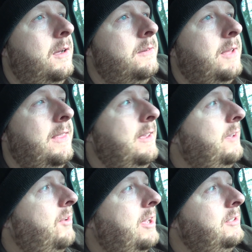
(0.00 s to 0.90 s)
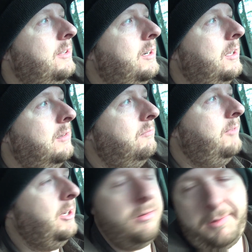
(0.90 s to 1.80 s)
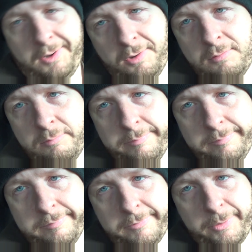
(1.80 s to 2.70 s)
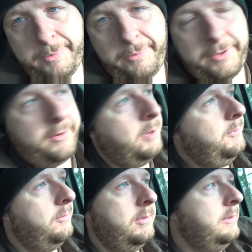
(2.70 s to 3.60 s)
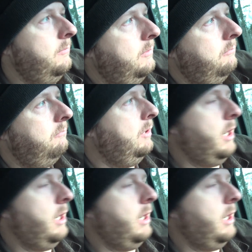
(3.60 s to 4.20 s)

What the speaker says: I think I've had you there in a video or two. We stopped and just, the